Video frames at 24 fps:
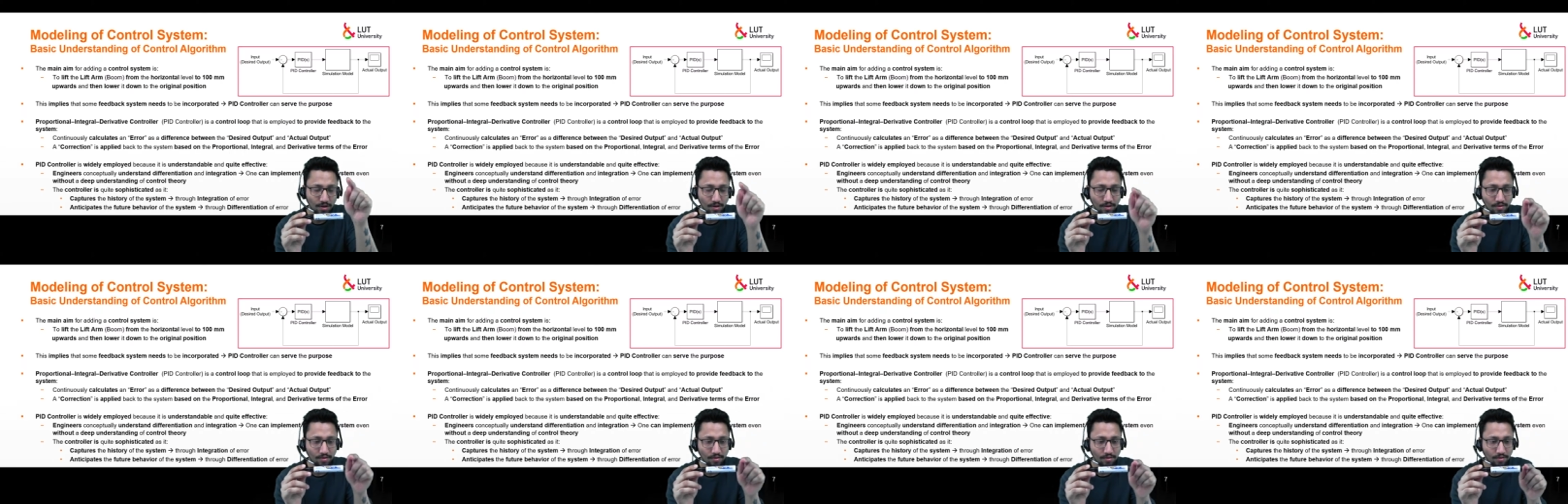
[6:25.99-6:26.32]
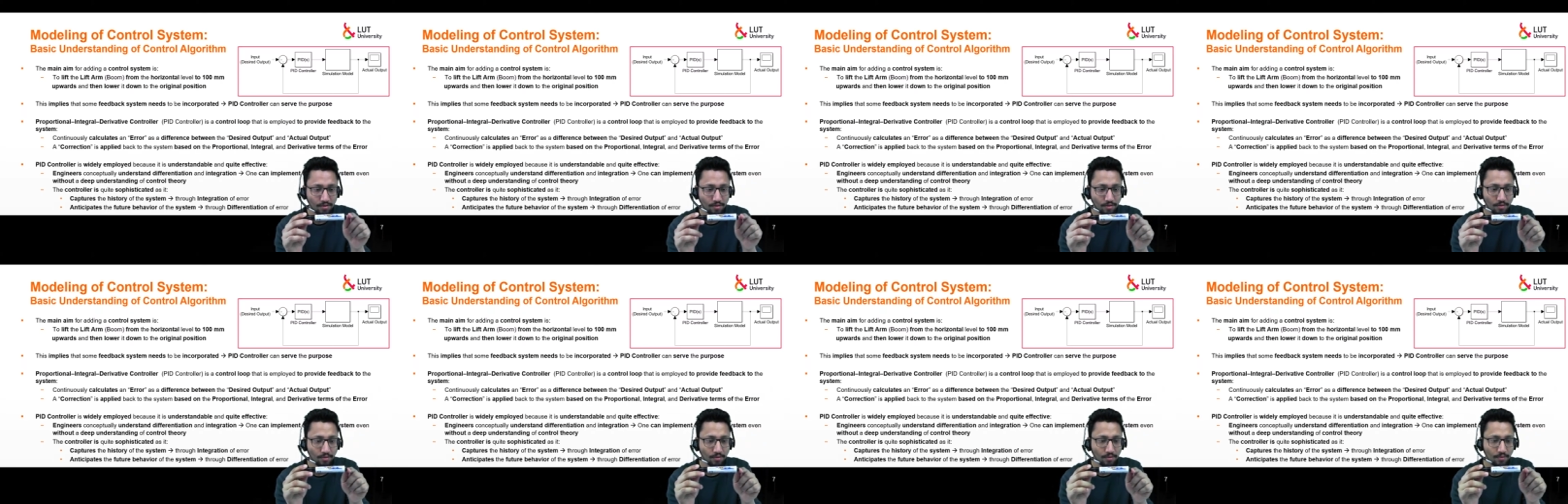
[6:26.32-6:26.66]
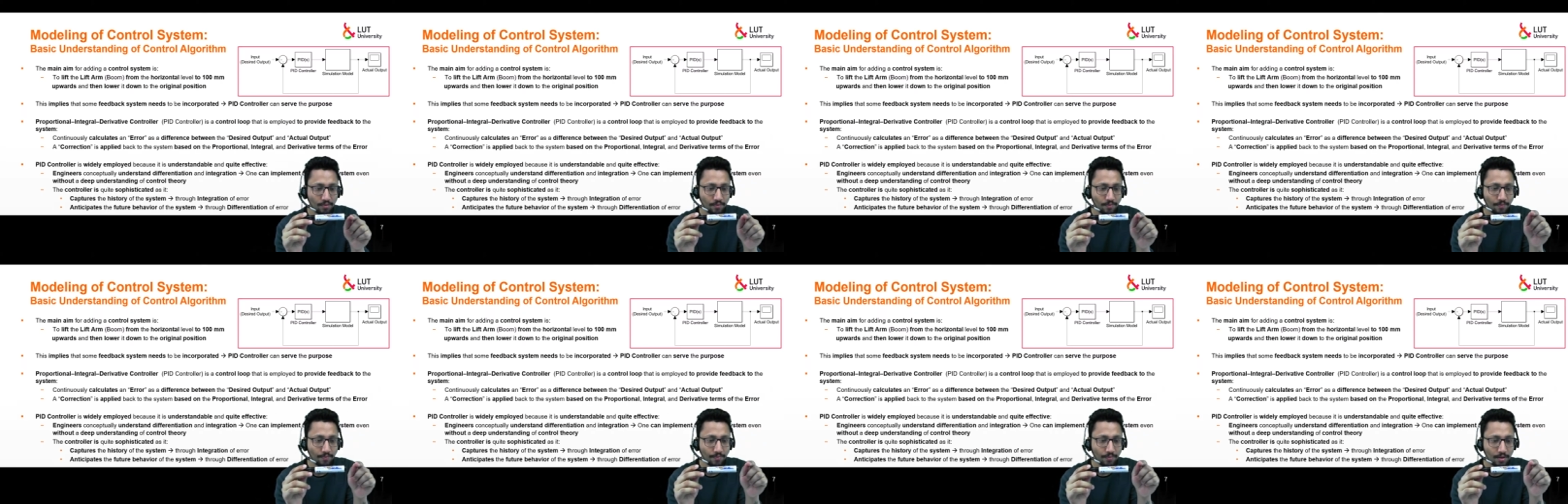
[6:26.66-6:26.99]
So one
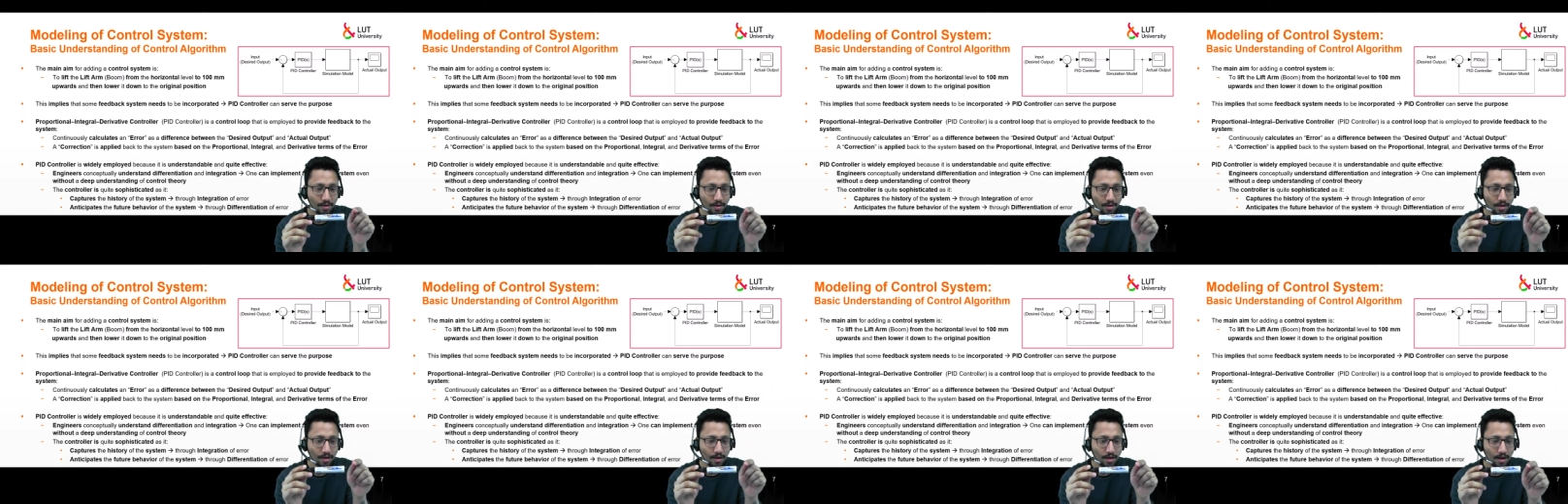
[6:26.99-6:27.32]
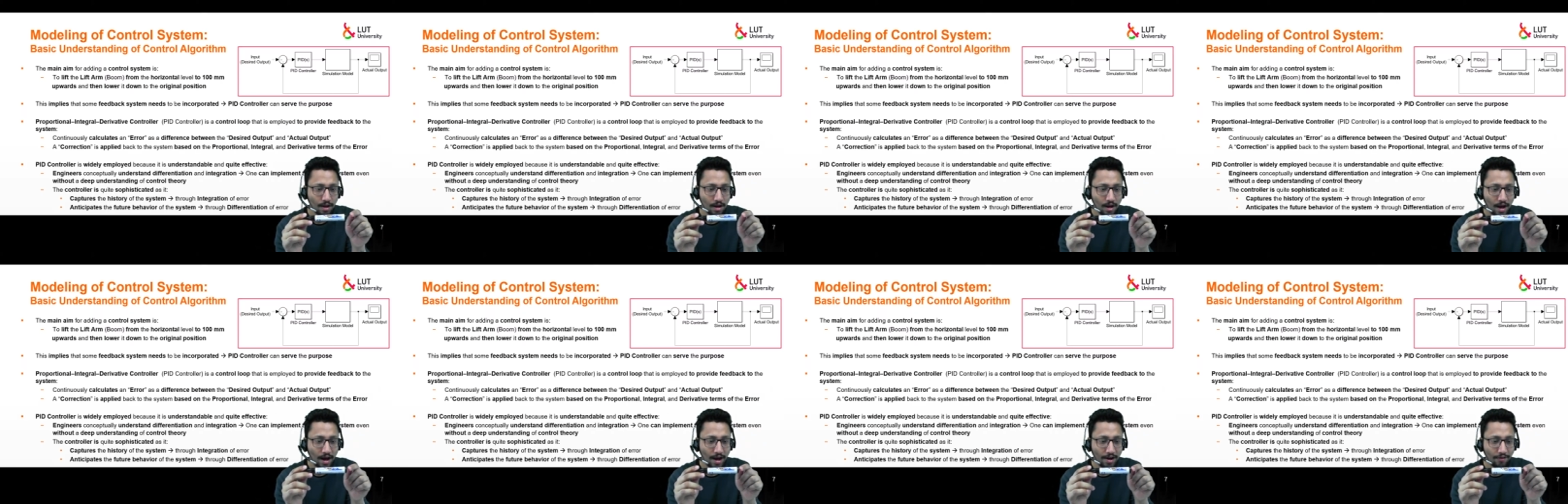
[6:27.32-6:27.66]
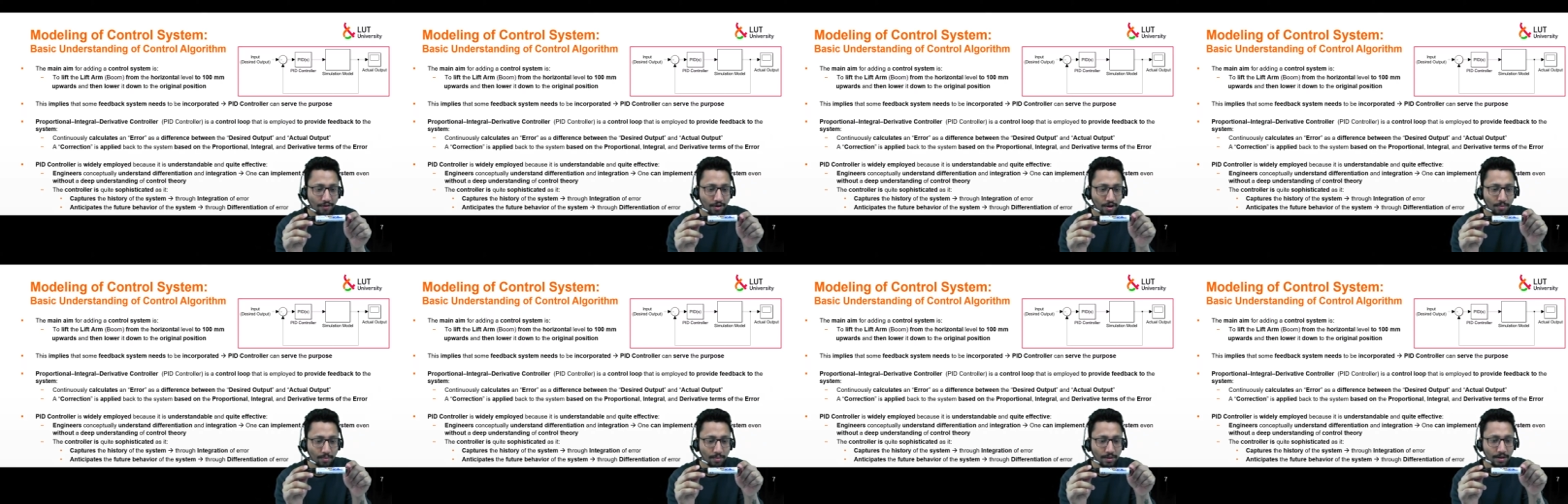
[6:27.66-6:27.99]

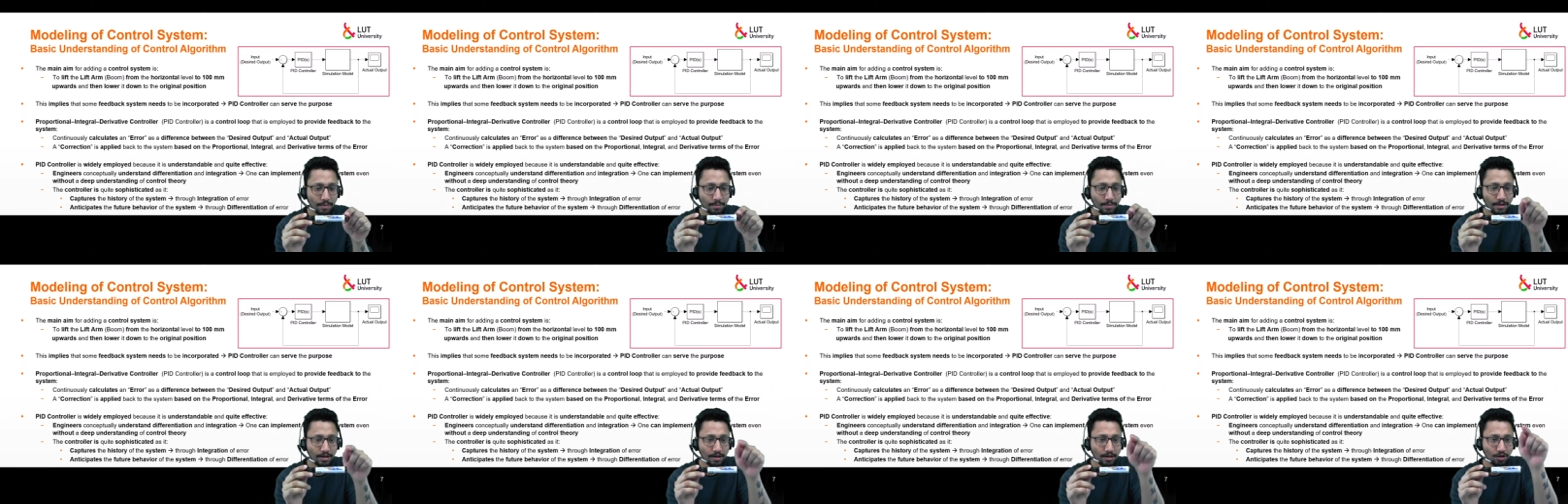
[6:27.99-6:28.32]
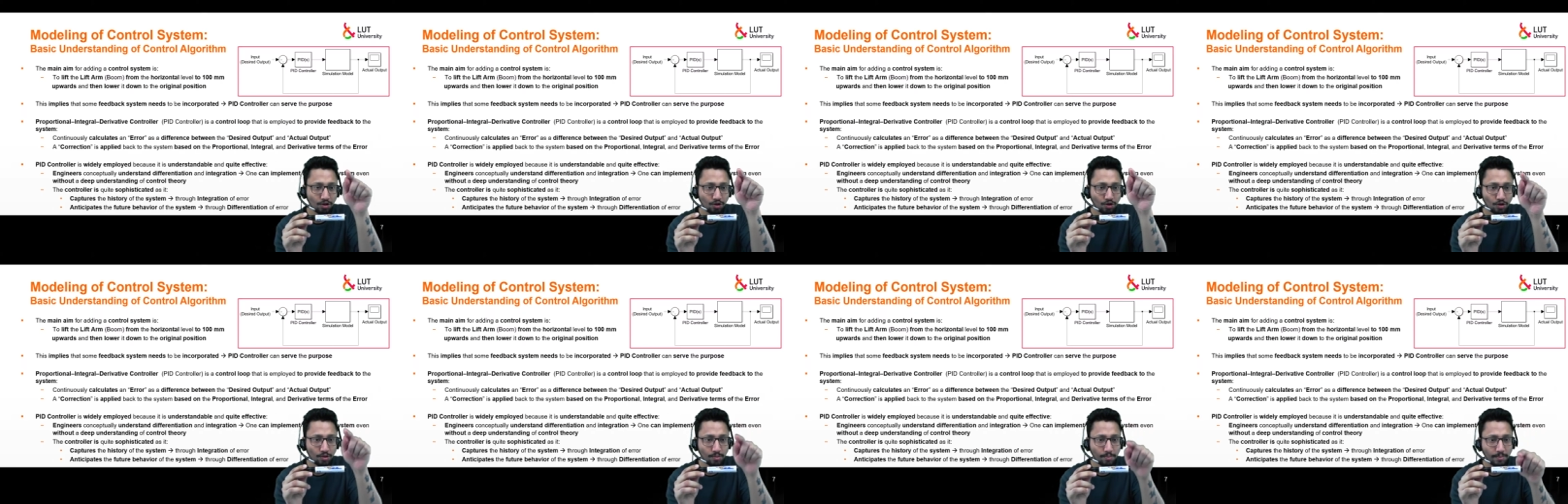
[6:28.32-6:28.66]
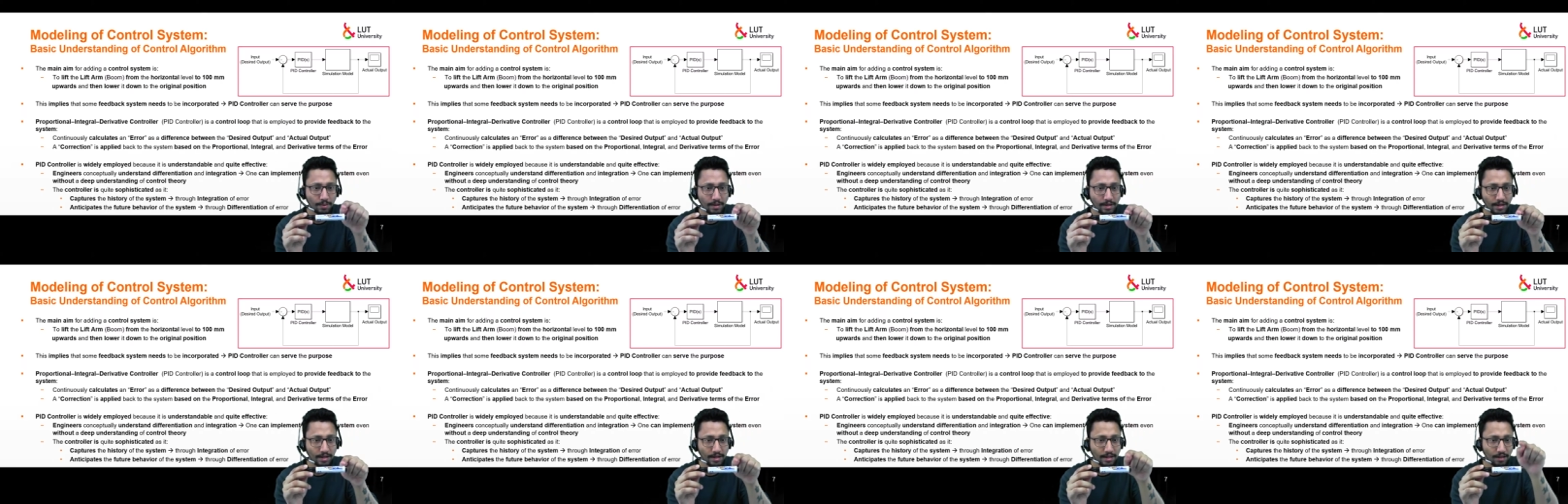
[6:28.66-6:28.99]
hundred millimeter should
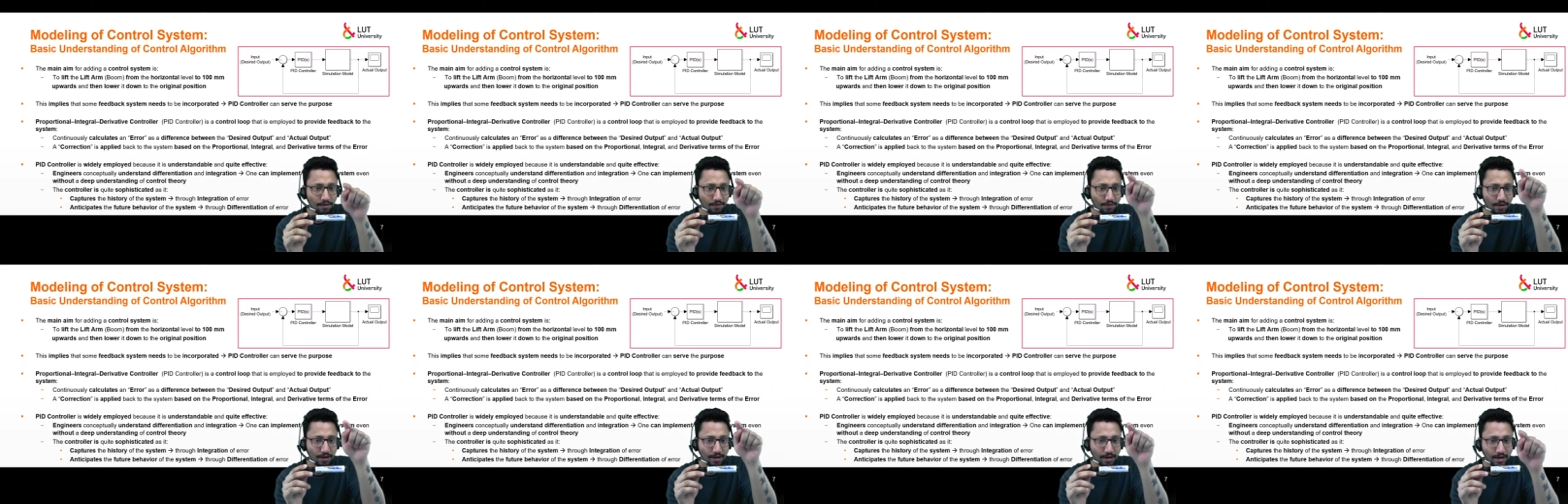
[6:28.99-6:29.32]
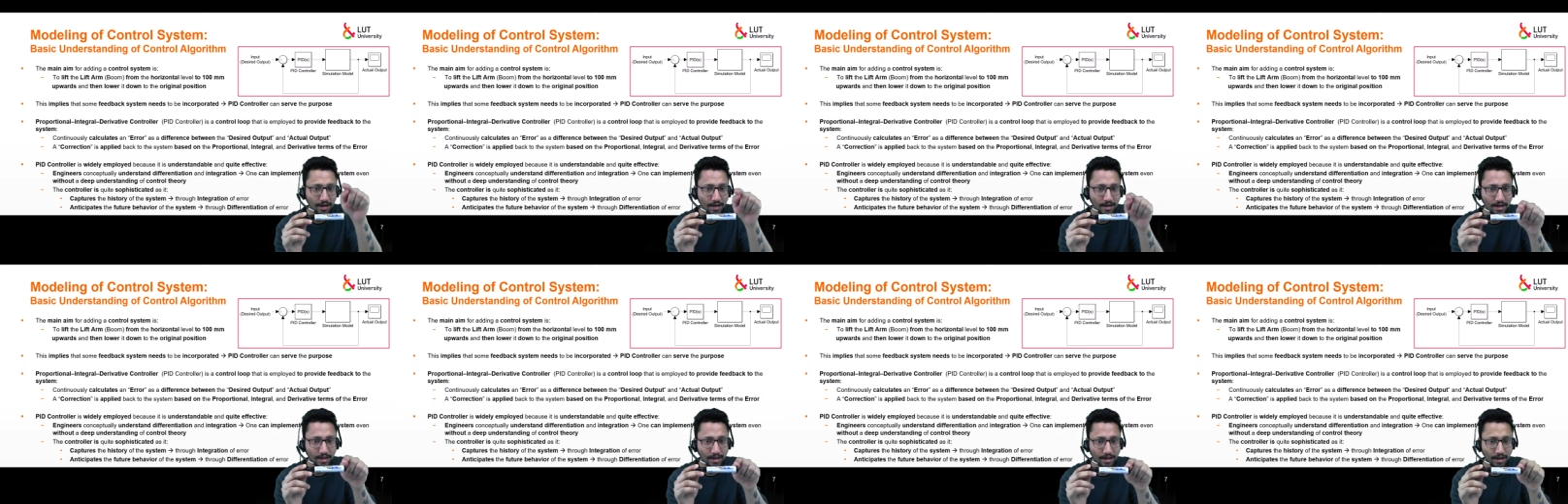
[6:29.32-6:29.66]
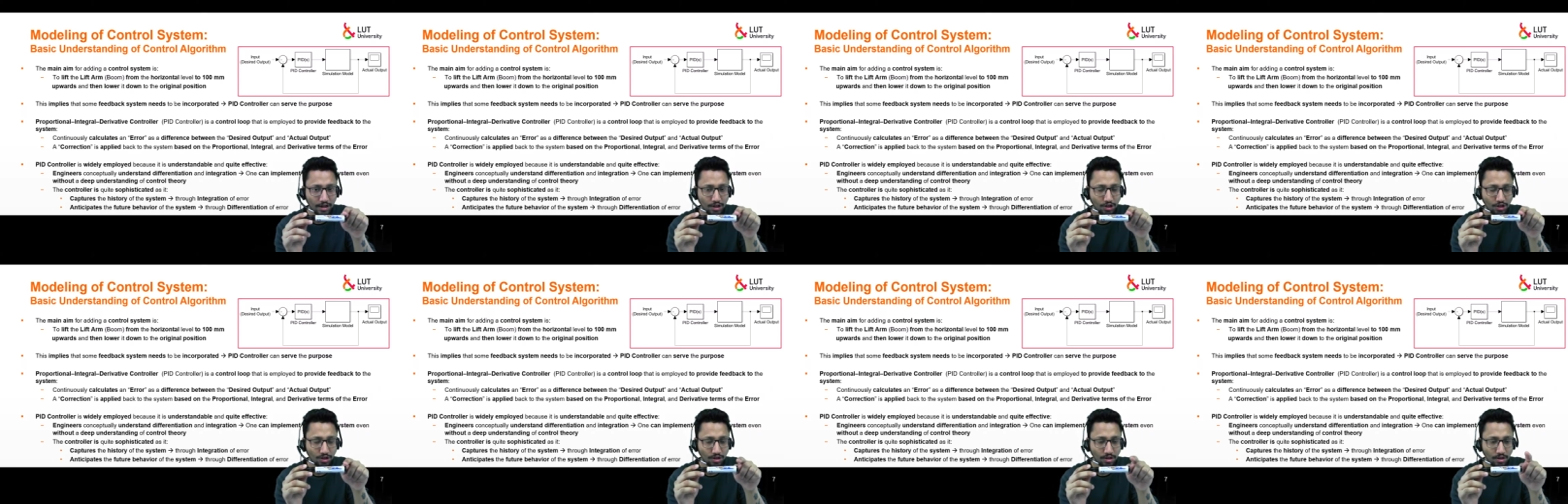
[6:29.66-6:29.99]
be in the vertical
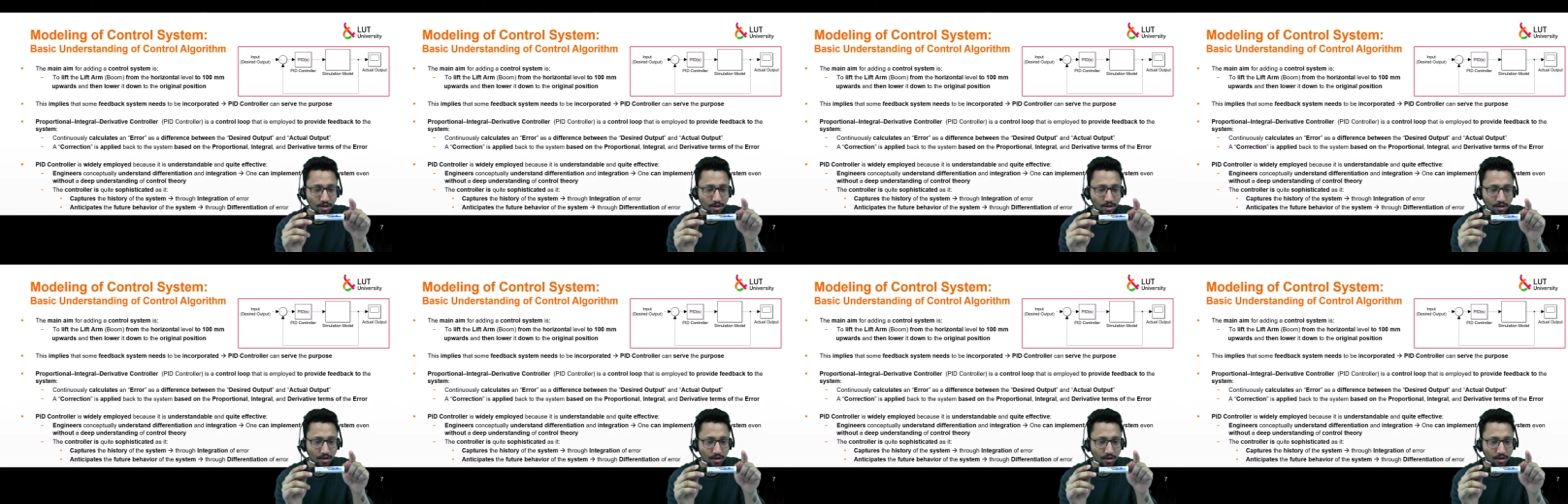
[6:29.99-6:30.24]
direction